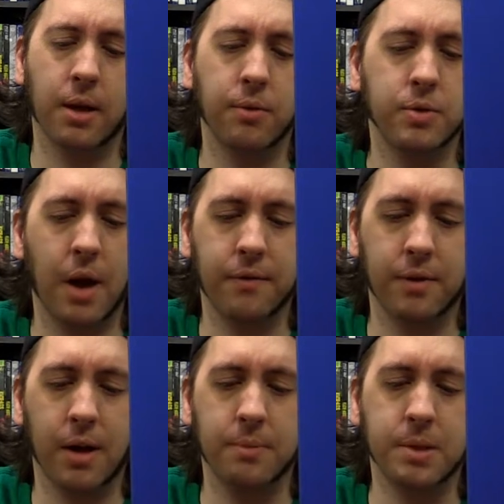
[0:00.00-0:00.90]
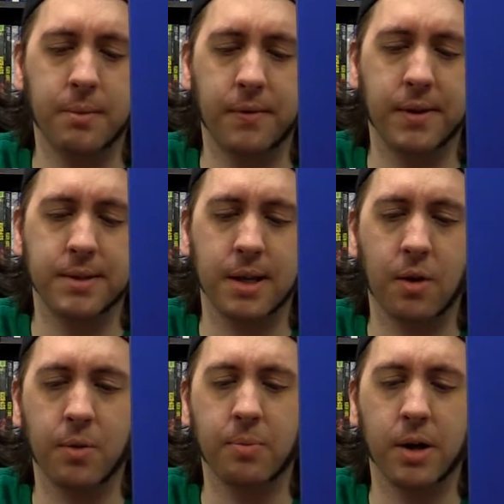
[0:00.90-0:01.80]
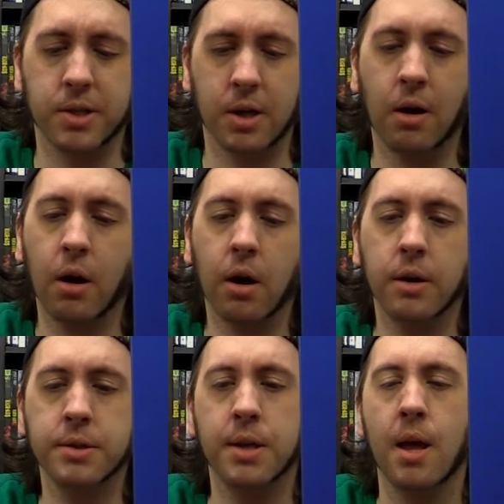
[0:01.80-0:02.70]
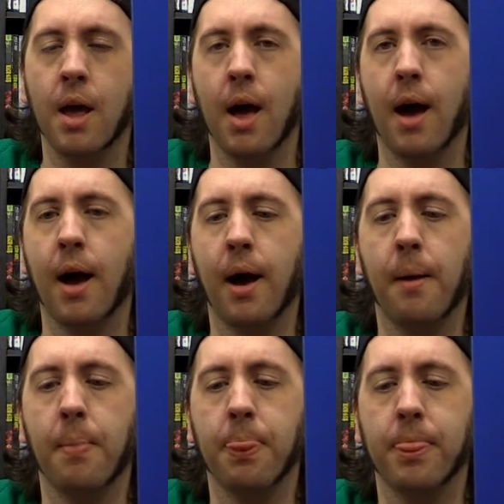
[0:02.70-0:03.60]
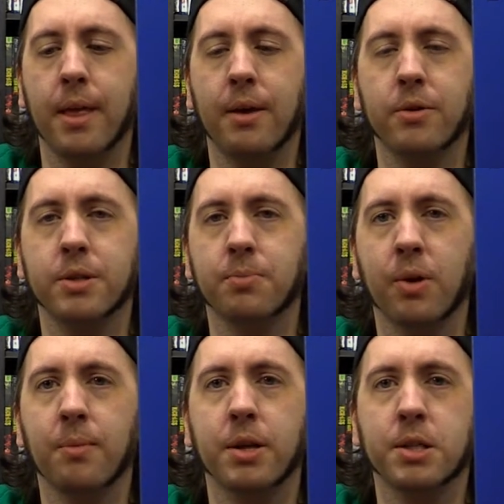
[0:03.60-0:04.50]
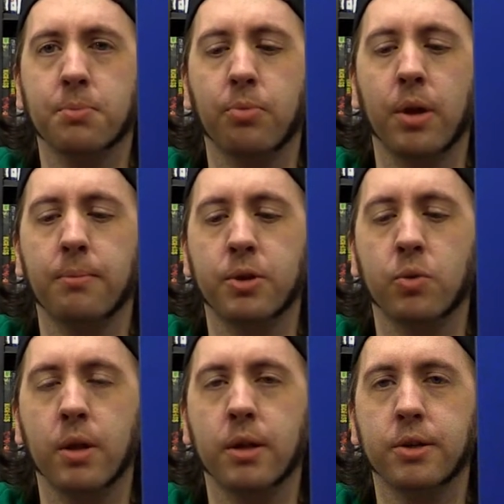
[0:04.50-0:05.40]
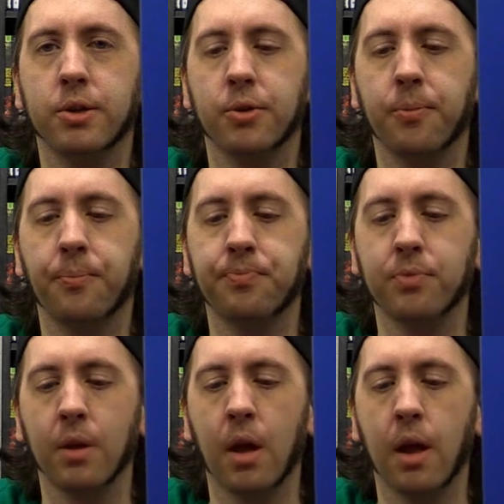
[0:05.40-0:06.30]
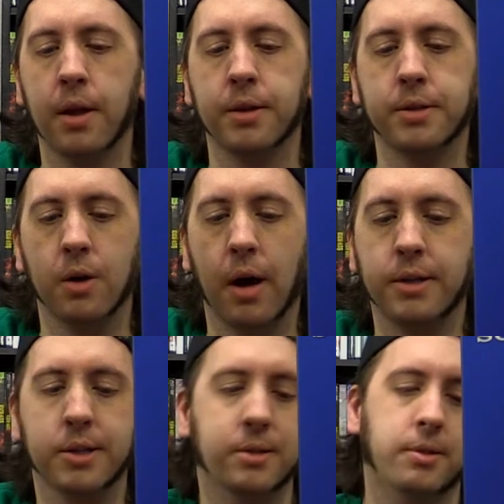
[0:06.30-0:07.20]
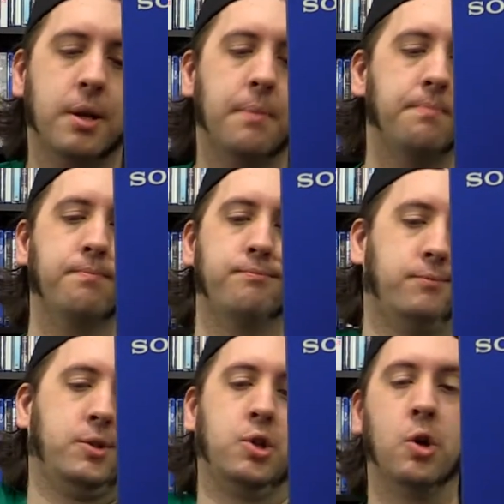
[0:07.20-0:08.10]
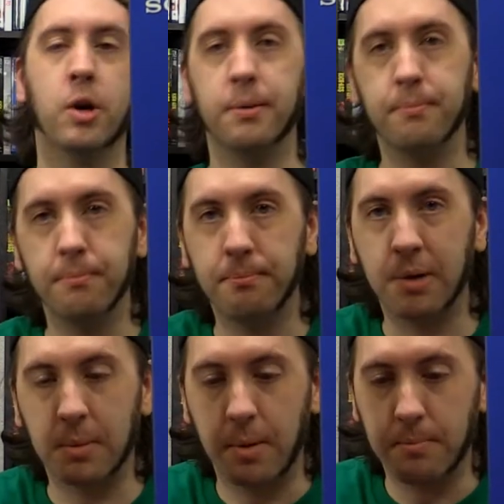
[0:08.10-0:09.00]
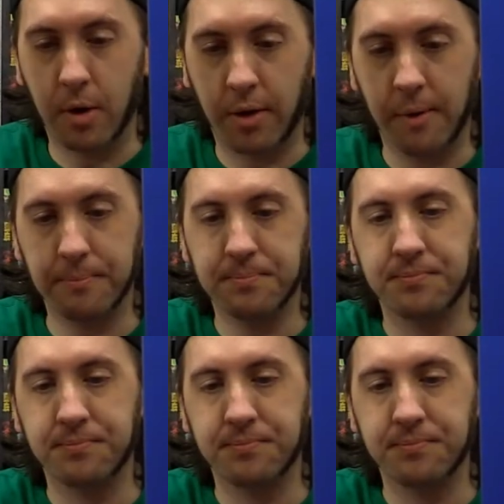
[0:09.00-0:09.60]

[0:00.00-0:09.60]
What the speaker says: go with Drive Club, some of my friends that go with Project Cars. it was pretty much split between the two. So I just said, screw it, pick them up both up.